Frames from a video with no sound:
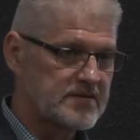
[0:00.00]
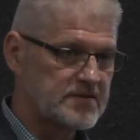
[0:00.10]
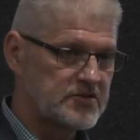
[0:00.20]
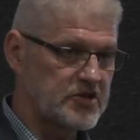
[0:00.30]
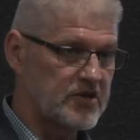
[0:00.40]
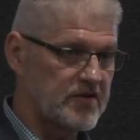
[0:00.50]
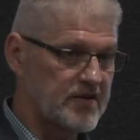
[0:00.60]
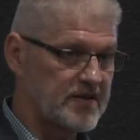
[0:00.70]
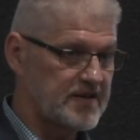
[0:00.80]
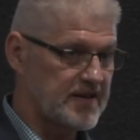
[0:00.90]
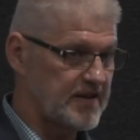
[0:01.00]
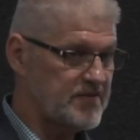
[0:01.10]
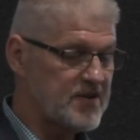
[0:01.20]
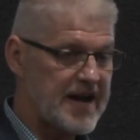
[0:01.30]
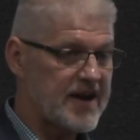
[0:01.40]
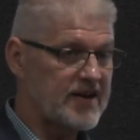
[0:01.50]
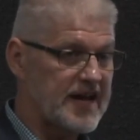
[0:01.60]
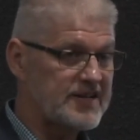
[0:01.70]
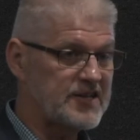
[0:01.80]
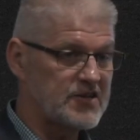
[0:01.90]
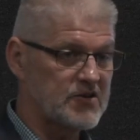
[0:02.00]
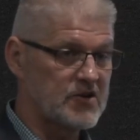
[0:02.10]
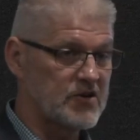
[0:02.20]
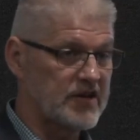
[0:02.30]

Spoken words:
So if you hire an 18-year-old